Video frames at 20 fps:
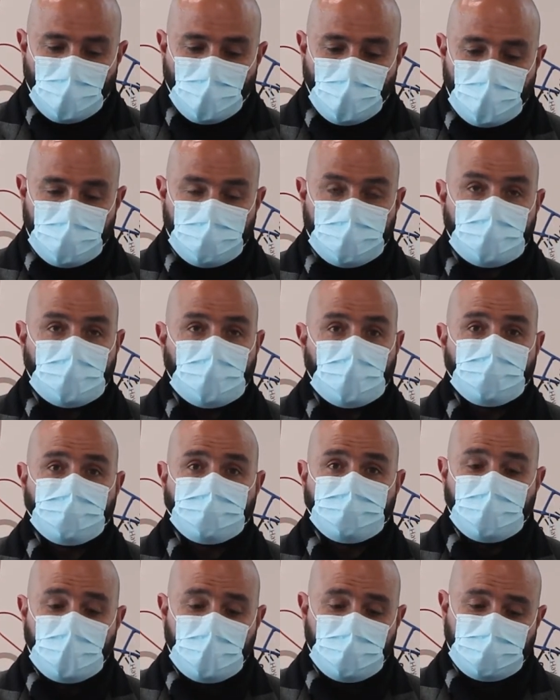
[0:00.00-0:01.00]
wearing a
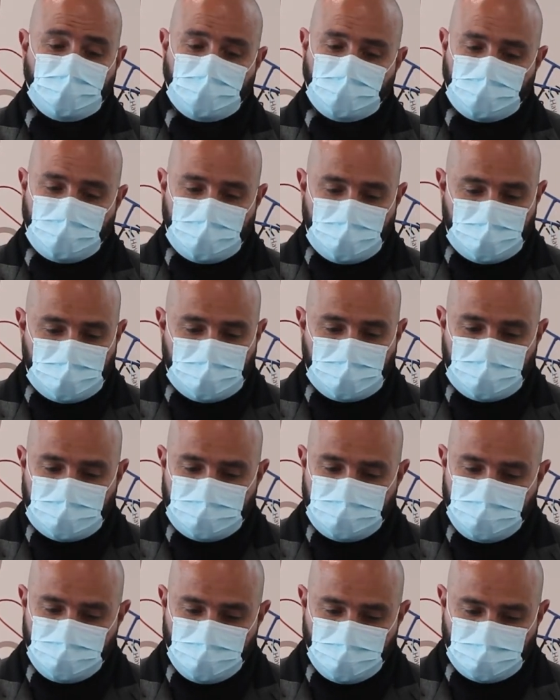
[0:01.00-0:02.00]
very
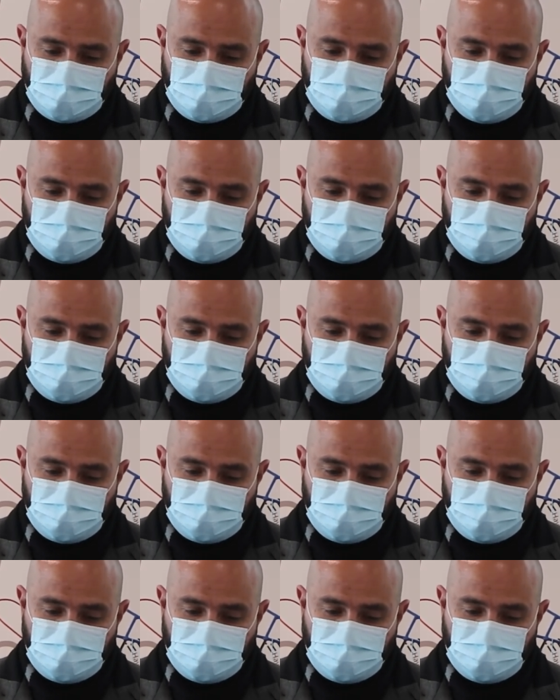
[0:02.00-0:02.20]
elegant suit.